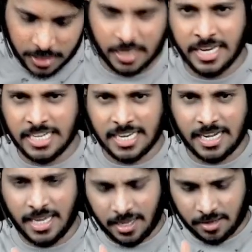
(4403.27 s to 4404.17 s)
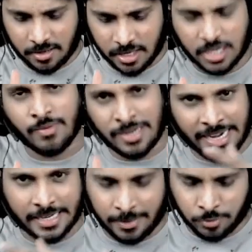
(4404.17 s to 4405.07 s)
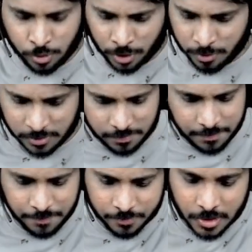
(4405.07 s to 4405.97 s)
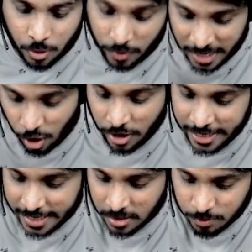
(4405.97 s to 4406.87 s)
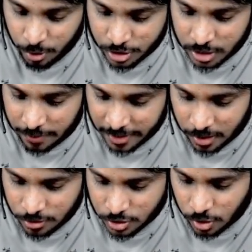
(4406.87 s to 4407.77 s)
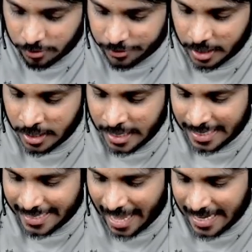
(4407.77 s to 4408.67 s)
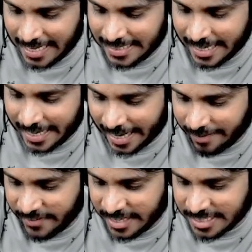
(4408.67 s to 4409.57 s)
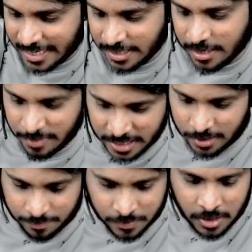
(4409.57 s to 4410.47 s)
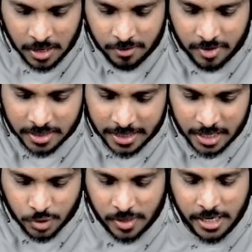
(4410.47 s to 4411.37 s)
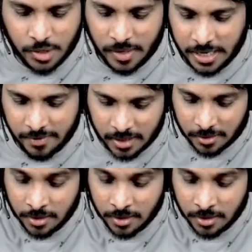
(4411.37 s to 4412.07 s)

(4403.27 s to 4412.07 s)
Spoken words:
Initially, it will take time, no problem. While auditing books of accounts of Talented Efficient Limited for the year 2021,